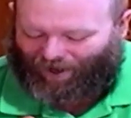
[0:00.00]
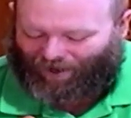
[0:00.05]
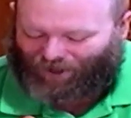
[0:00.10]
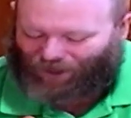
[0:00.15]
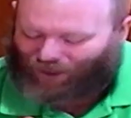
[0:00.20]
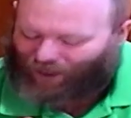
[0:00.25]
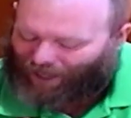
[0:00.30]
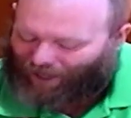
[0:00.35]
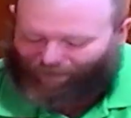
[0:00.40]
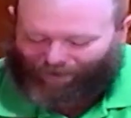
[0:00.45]

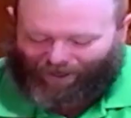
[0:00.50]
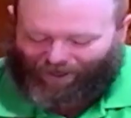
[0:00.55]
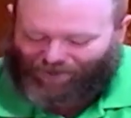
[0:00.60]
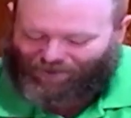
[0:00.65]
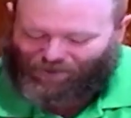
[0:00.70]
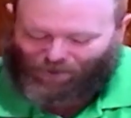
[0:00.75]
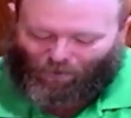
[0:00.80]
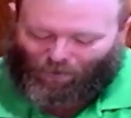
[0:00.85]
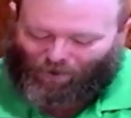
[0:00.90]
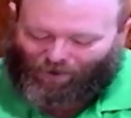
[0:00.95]
she never
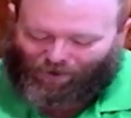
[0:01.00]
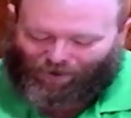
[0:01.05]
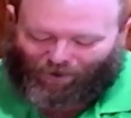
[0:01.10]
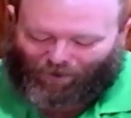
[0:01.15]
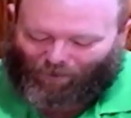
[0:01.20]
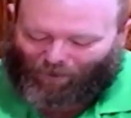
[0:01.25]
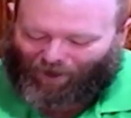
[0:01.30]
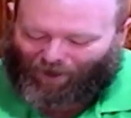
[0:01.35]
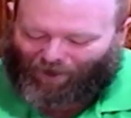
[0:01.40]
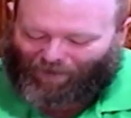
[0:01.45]
has to
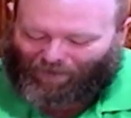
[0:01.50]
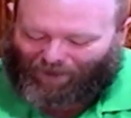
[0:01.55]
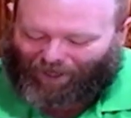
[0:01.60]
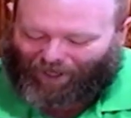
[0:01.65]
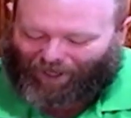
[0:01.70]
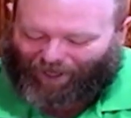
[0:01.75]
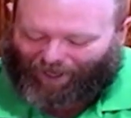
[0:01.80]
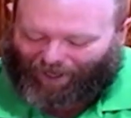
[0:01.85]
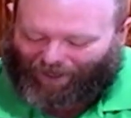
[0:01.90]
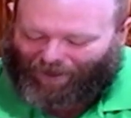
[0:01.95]
wonder what I'm
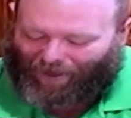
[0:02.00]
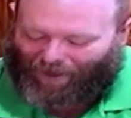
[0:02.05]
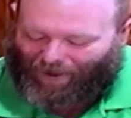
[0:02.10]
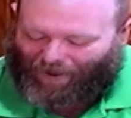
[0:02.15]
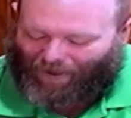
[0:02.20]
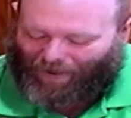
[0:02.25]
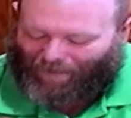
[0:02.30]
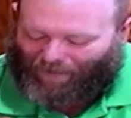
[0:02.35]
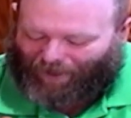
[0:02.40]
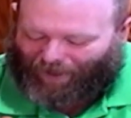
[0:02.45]
thinking,
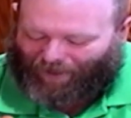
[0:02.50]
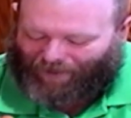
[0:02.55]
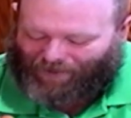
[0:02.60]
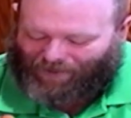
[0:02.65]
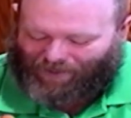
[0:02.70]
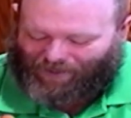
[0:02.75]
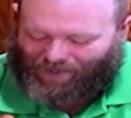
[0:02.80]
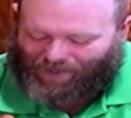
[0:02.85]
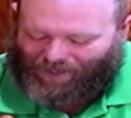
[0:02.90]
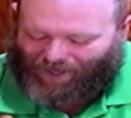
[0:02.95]
because
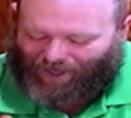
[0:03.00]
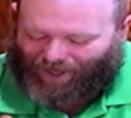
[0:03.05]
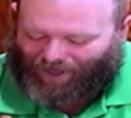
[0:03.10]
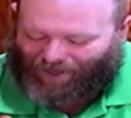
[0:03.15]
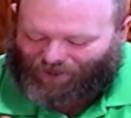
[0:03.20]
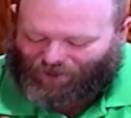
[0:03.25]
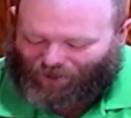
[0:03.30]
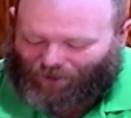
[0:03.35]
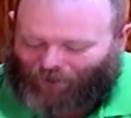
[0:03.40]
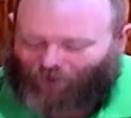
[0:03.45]
it's
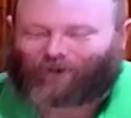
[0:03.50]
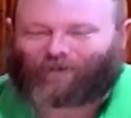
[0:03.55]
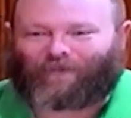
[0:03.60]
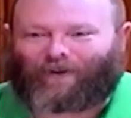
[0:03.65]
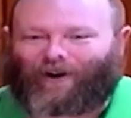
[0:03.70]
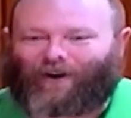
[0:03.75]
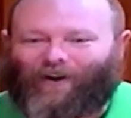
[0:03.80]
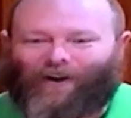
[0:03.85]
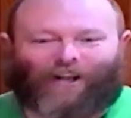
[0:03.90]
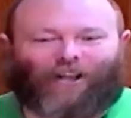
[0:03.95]
generally
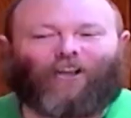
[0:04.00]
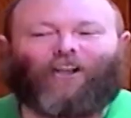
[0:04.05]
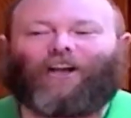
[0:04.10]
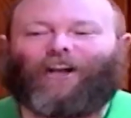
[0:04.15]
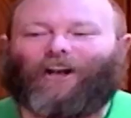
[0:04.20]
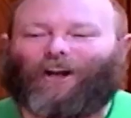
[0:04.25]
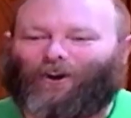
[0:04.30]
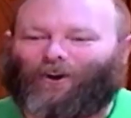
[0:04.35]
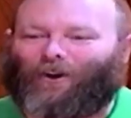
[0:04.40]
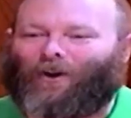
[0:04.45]
very
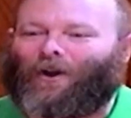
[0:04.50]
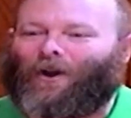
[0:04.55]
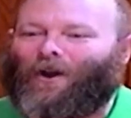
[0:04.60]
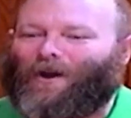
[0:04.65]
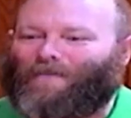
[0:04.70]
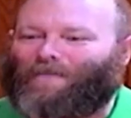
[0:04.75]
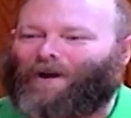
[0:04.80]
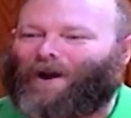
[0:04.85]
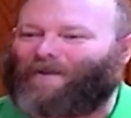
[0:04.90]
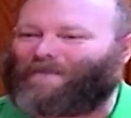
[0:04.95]
clear
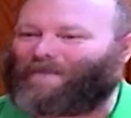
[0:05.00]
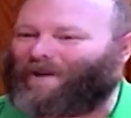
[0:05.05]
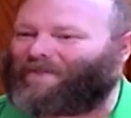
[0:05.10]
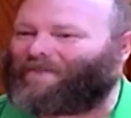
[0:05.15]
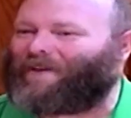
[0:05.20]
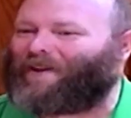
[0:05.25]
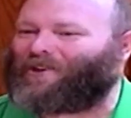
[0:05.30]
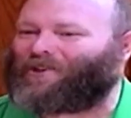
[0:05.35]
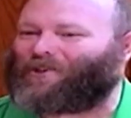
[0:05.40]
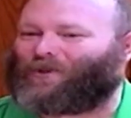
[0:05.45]
by my
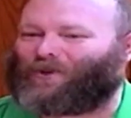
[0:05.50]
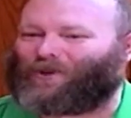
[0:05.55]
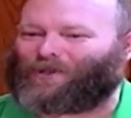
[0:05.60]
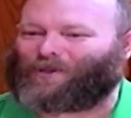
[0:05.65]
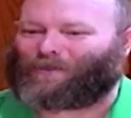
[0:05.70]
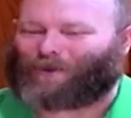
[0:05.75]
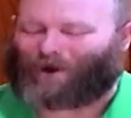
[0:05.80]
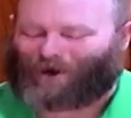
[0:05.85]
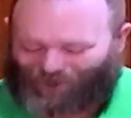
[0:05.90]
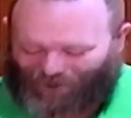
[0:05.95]
facial
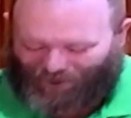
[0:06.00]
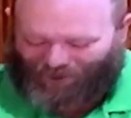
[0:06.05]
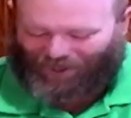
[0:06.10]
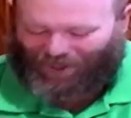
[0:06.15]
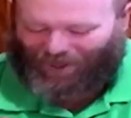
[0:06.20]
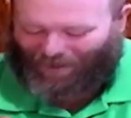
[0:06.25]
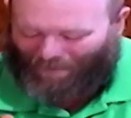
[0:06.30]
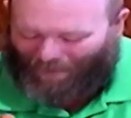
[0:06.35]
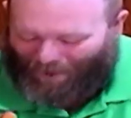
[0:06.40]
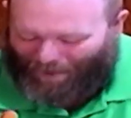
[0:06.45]
expressions
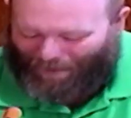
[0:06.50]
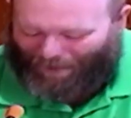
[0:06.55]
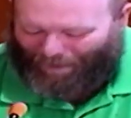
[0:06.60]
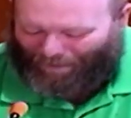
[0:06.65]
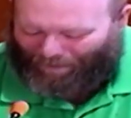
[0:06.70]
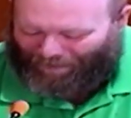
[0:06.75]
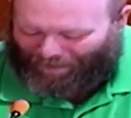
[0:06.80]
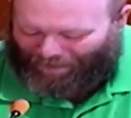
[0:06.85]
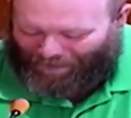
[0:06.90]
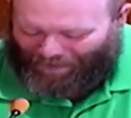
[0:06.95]
in the moment.
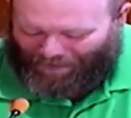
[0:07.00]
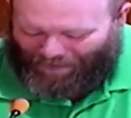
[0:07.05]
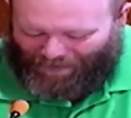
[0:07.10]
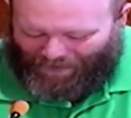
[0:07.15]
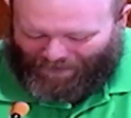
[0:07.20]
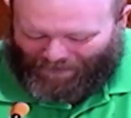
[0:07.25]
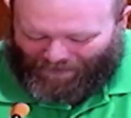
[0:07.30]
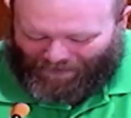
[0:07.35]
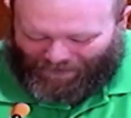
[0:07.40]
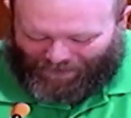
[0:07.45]

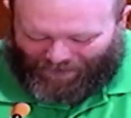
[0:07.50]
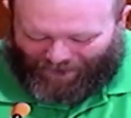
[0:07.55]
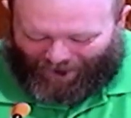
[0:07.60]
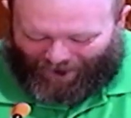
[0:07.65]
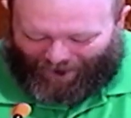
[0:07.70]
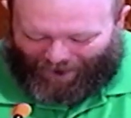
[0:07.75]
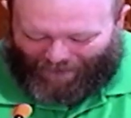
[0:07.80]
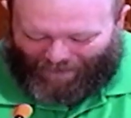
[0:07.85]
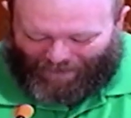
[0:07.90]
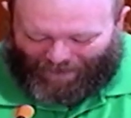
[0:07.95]

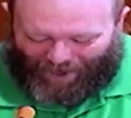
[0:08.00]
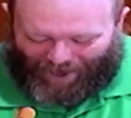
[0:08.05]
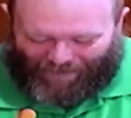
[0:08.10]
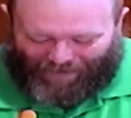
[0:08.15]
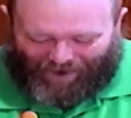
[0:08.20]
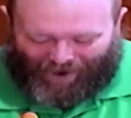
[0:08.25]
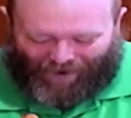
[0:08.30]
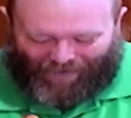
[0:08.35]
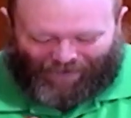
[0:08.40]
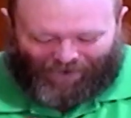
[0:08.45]
But
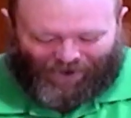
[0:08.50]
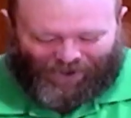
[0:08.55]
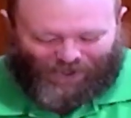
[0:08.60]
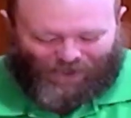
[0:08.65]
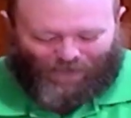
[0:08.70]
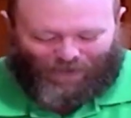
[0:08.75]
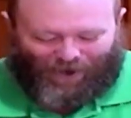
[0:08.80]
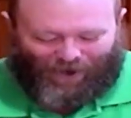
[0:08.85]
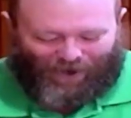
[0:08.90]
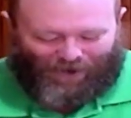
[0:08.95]
have you ever
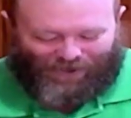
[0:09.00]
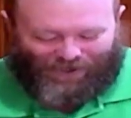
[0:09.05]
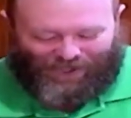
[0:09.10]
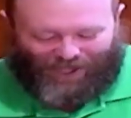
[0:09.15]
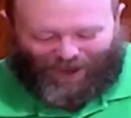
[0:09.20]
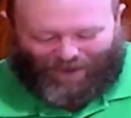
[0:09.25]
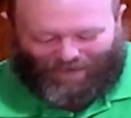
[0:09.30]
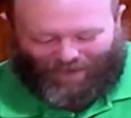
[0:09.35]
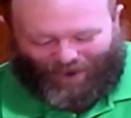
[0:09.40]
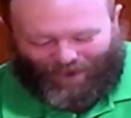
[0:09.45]
experienced
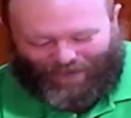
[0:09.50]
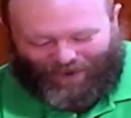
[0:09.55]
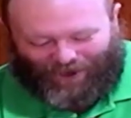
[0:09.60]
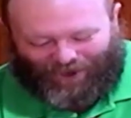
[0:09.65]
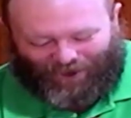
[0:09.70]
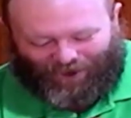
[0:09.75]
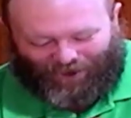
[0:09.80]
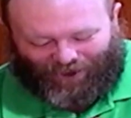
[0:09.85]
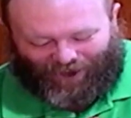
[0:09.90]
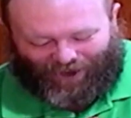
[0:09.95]
that moment
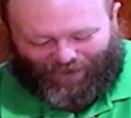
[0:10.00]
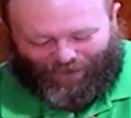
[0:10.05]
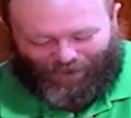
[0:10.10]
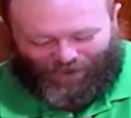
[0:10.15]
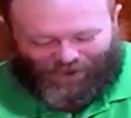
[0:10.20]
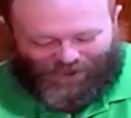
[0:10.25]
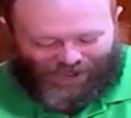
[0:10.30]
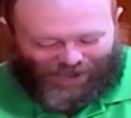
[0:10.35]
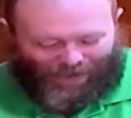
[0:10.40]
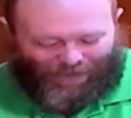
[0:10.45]
in your life
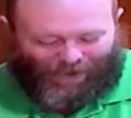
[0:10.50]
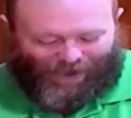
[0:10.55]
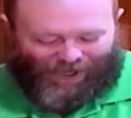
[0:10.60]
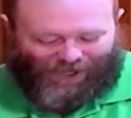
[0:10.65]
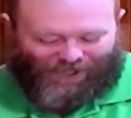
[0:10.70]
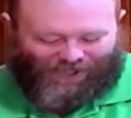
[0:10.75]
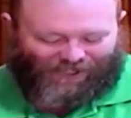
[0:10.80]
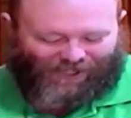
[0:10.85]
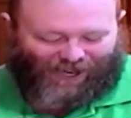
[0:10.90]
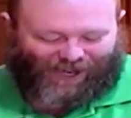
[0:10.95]
when
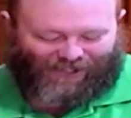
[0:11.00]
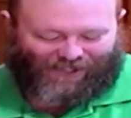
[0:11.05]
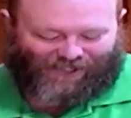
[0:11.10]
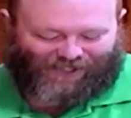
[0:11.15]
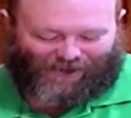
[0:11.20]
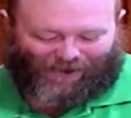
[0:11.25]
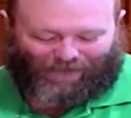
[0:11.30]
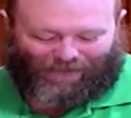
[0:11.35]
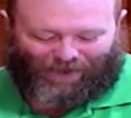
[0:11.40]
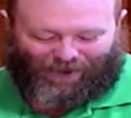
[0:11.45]
somebody says
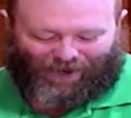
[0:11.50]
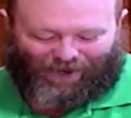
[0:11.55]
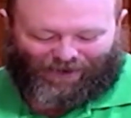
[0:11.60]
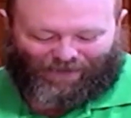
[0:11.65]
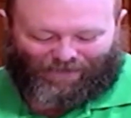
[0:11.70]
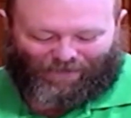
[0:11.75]
something